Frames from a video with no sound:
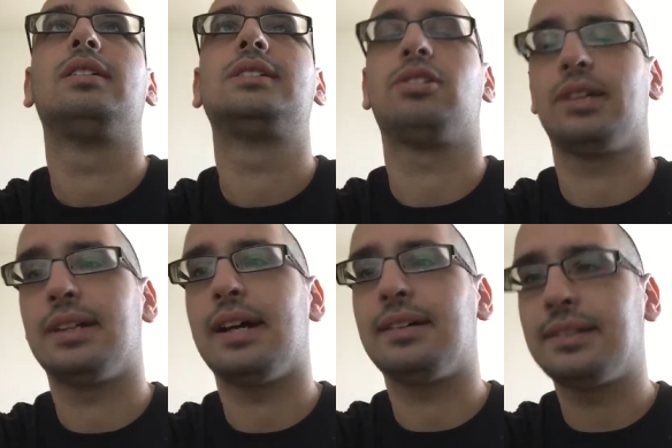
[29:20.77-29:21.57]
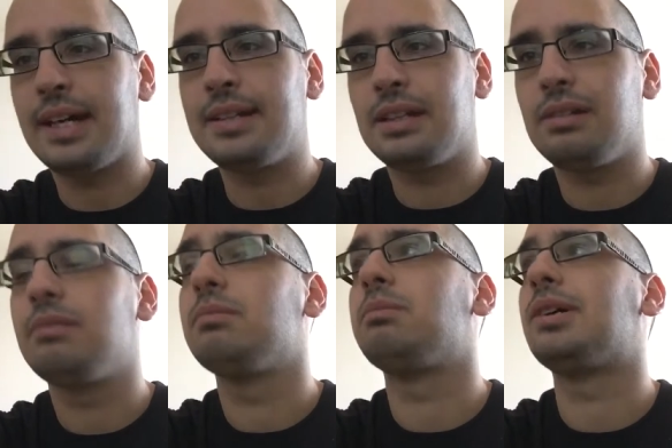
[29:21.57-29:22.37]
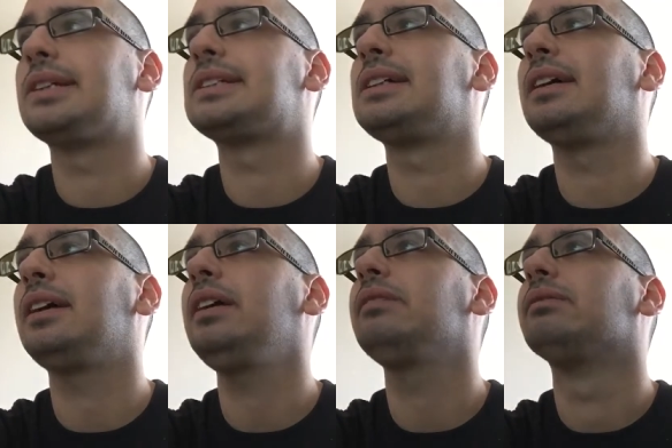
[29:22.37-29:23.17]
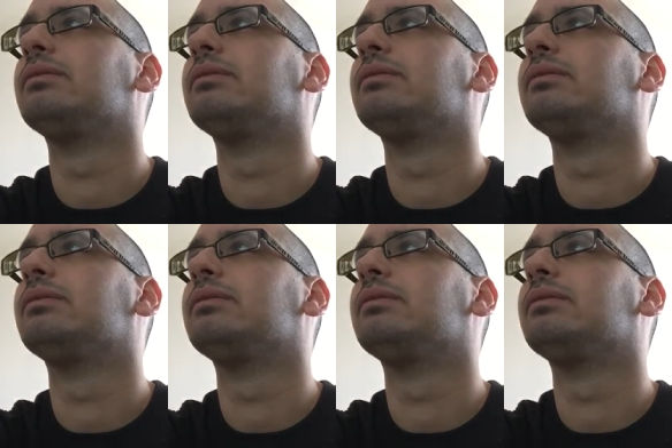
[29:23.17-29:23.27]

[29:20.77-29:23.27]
sorry, the Arcadi Monastery,